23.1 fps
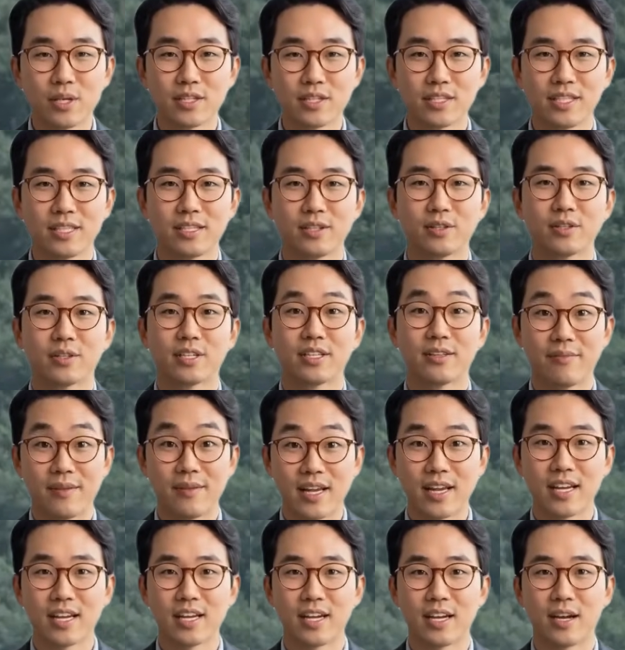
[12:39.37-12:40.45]
Our
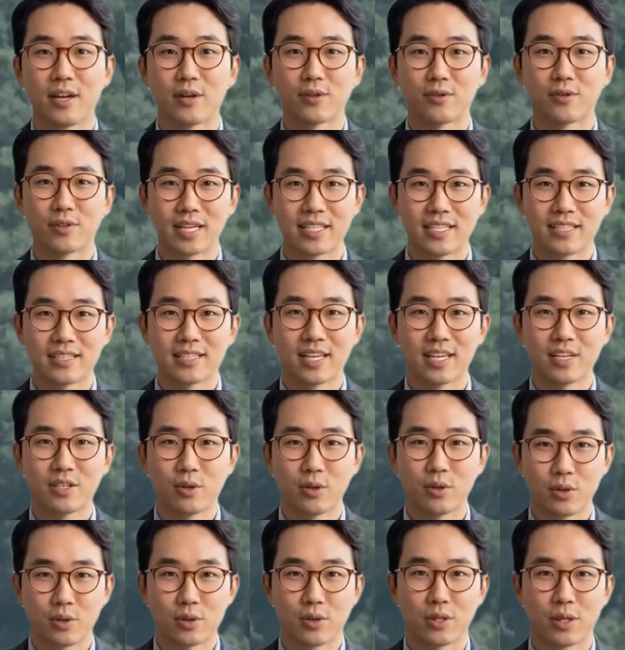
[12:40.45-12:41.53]
reconnaissance feed must pull back
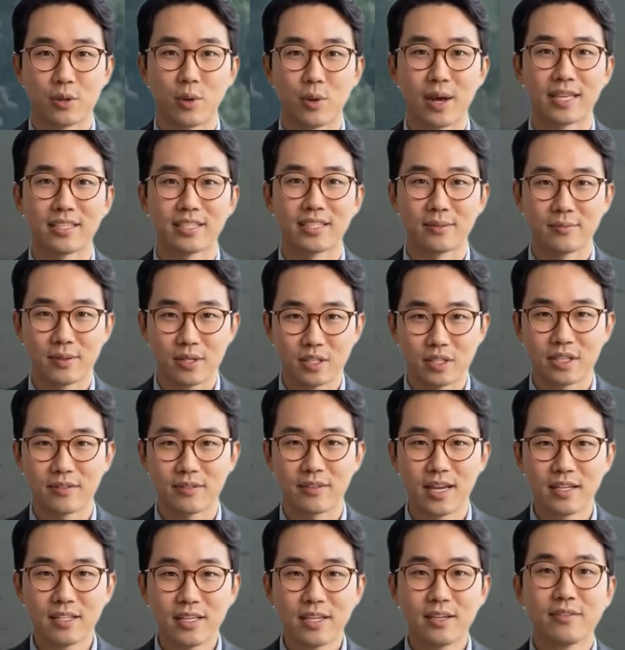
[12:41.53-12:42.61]
significantly just to
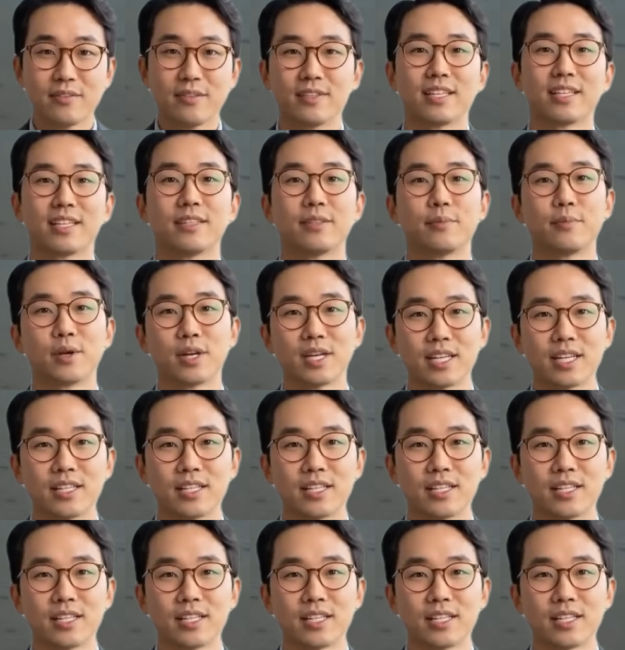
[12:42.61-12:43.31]
capture the blast.